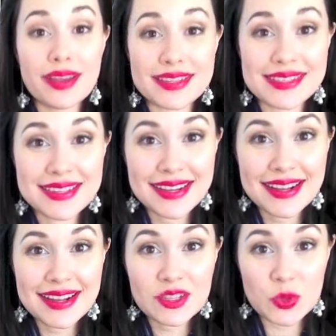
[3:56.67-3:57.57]
but
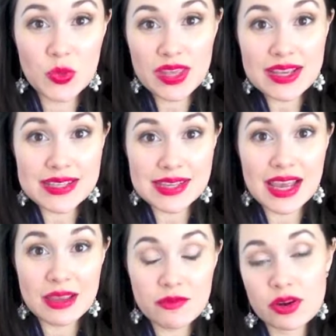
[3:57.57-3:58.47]
truth is I
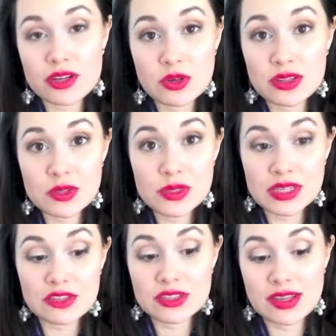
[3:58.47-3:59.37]
am very
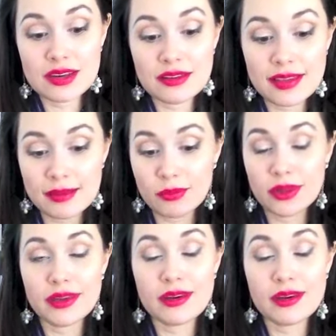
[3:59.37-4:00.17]
translucent. It just kind of like blended